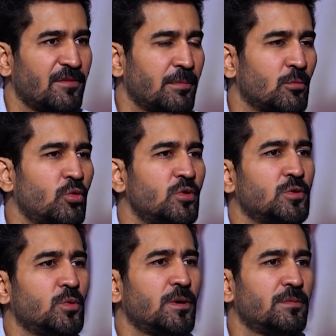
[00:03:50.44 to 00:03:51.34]
If I'm going to
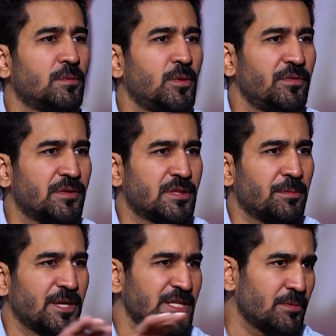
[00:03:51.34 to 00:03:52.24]
do a movie with
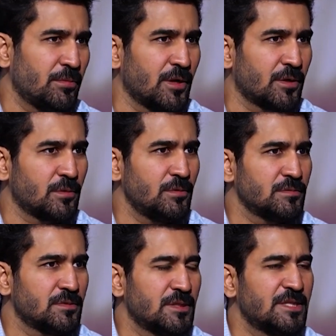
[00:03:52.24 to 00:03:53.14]
Mahesh Babu Garu,
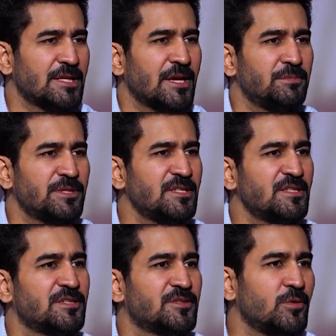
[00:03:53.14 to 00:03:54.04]
his business
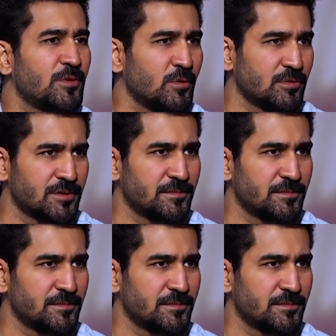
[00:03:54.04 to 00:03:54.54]
is so huge.